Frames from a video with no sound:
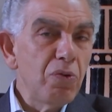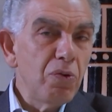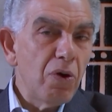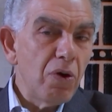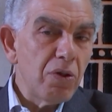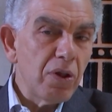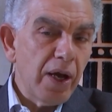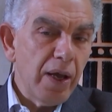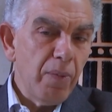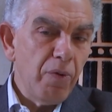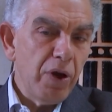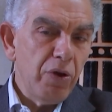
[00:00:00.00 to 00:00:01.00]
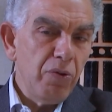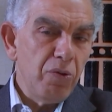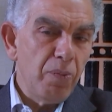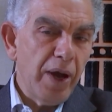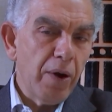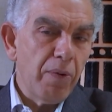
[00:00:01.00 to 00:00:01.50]
a time where the
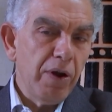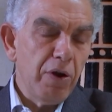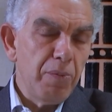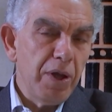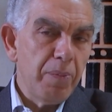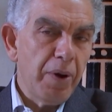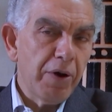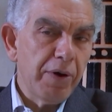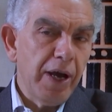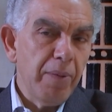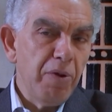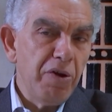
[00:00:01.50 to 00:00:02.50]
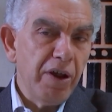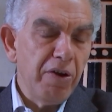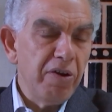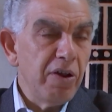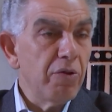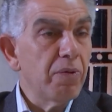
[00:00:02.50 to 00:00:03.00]
macroeconomic paradigm is
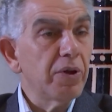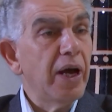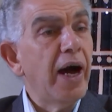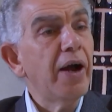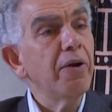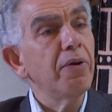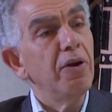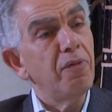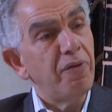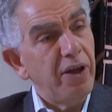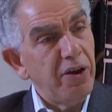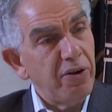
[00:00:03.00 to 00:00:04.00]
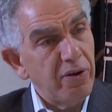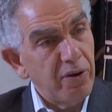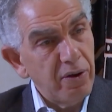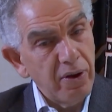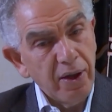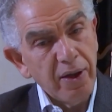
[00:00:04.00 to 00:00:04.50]
changing toward higher
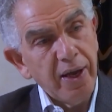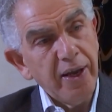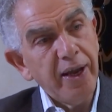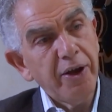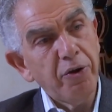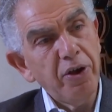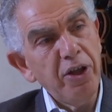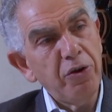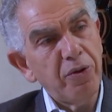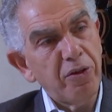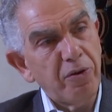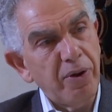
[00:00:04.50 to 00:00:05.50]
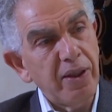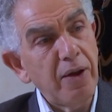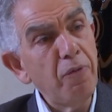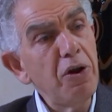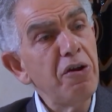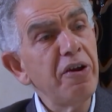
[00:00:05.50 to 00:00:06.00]
inflation and higher interest rate. That
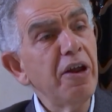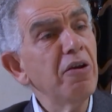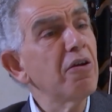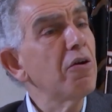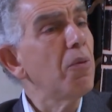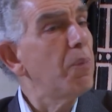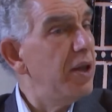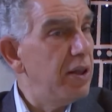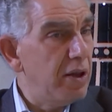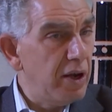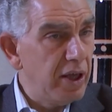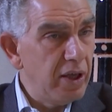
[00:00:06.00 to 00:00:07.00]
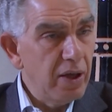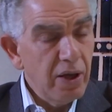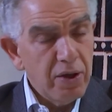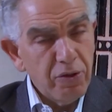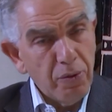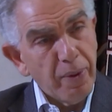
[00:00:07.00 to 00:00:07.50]
will change completely
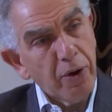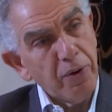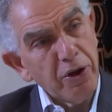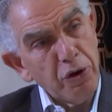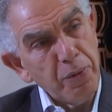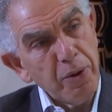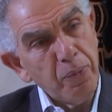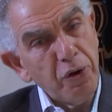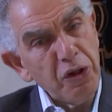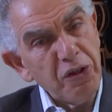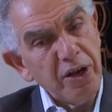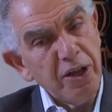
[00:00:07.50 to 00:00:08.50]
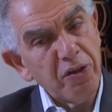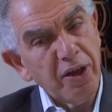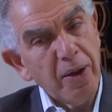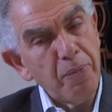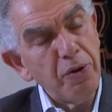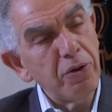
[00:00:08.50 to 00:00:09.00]
the macroeconomic policy
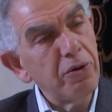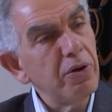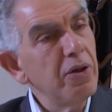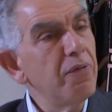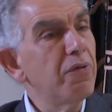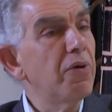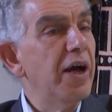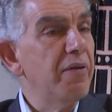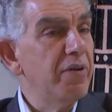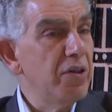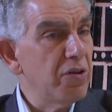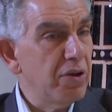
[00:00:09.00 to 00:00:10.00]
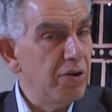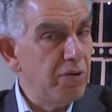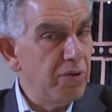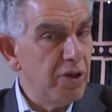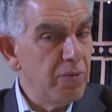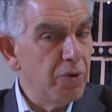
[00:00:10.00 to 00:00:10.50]
landscape, not only for advanced
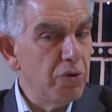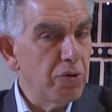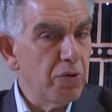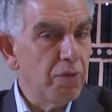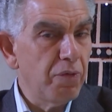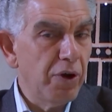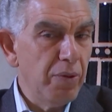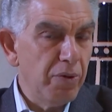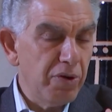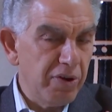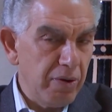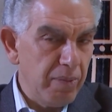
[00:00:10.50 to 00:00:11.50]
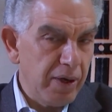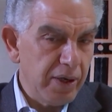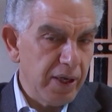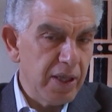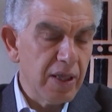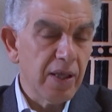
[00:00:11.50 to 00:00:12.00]
countries, but also for emerging
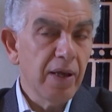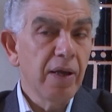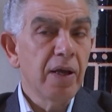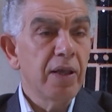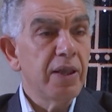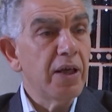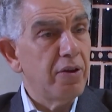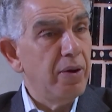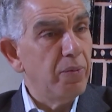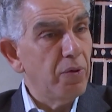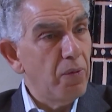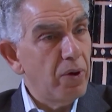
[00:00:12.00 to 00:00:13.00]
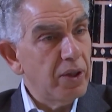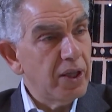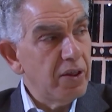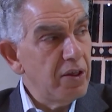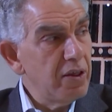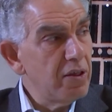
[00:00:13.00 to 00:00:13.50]
markets. That's number one,
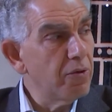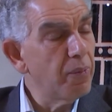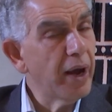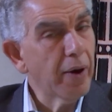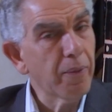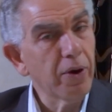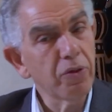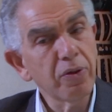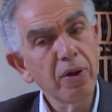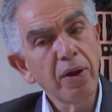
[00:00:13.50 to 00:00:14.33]
that this is the background.